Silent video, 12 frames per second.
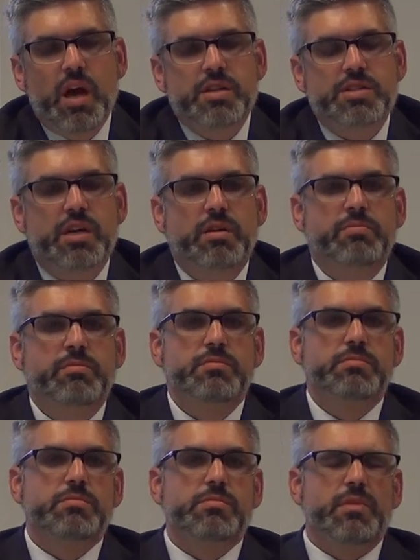So
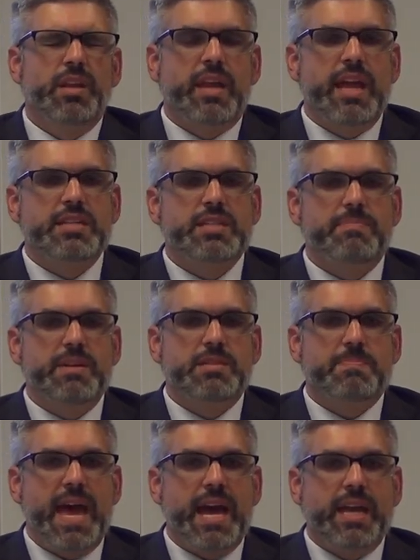KC
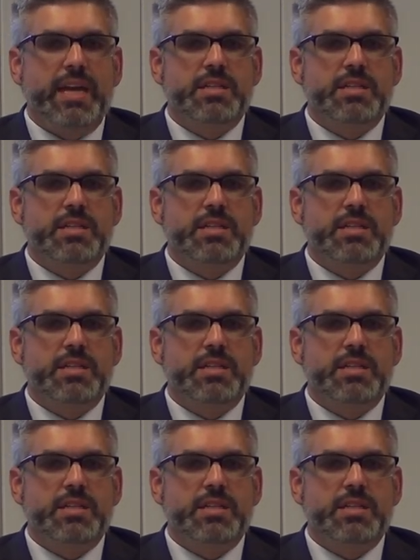BizPAC